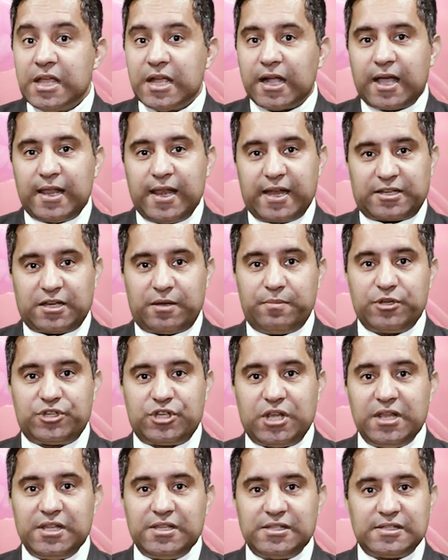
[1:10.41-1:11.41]
connected
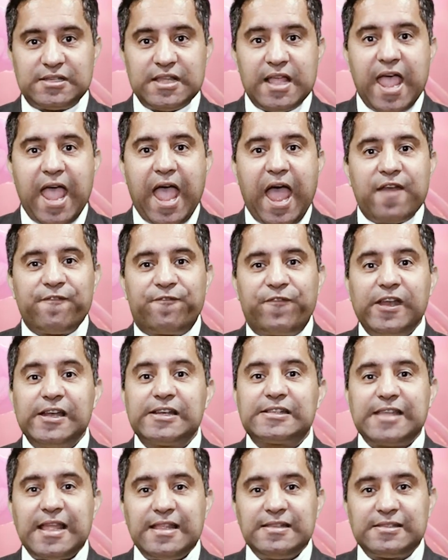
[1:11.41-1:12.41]
machines, and field
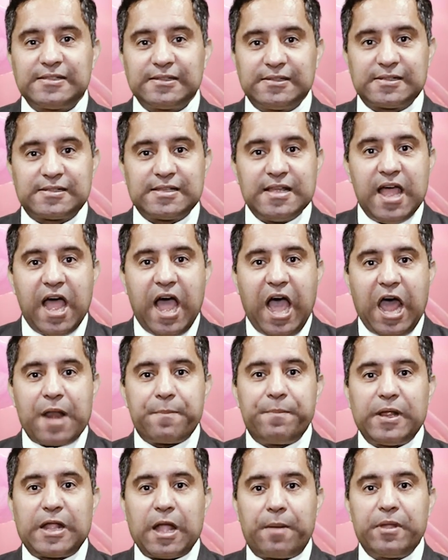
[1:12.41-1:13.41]
sensors are
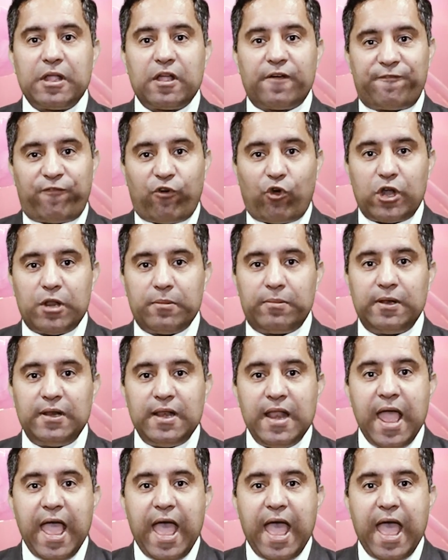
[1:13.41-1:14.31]
becoming affordable